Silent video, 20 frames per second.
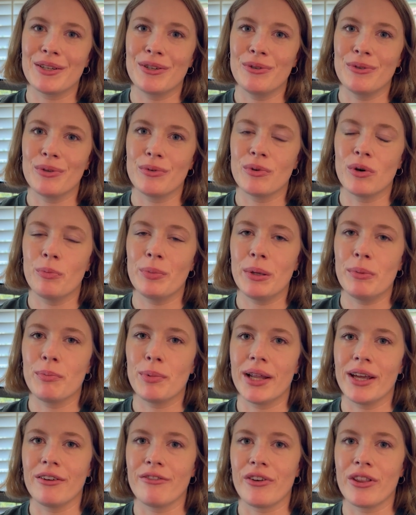who will be
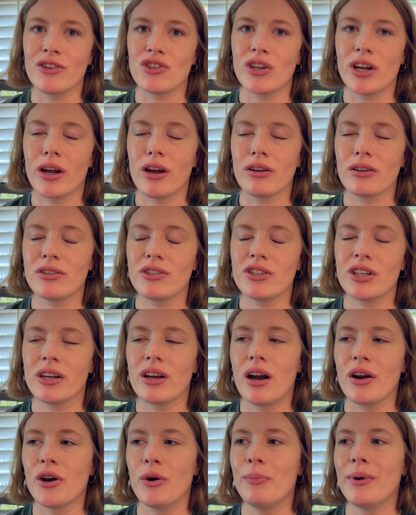playing for the
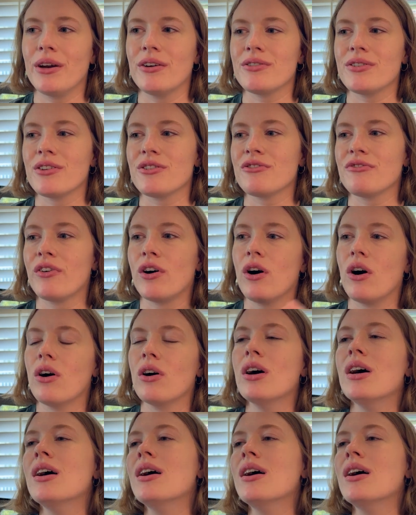Chicago Bears this fall.